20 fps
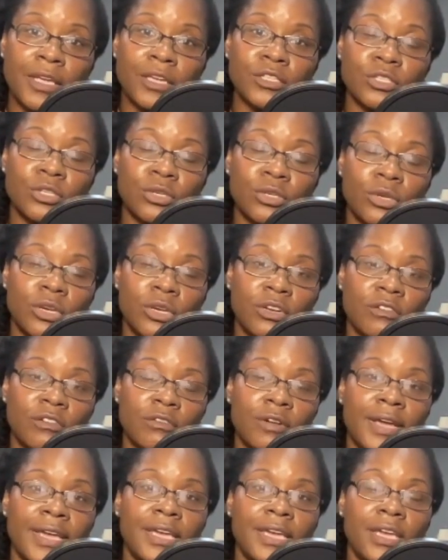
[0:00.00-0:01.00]
so you can
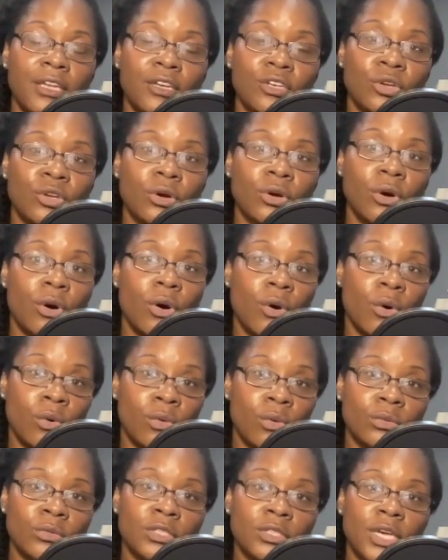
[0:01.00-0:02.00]
write in your
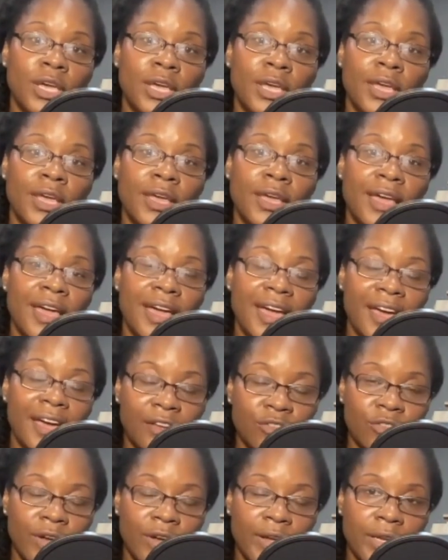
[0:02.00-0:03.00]
own
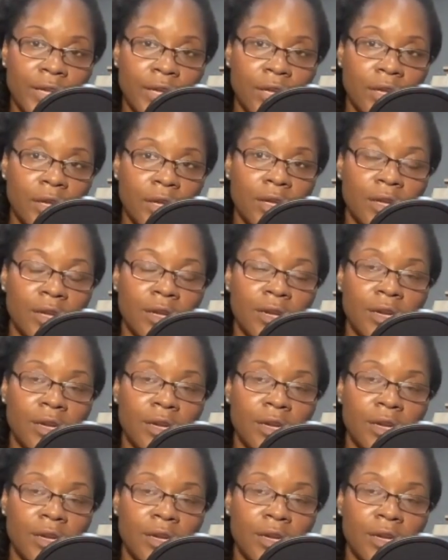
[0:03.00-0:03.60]
handwriting.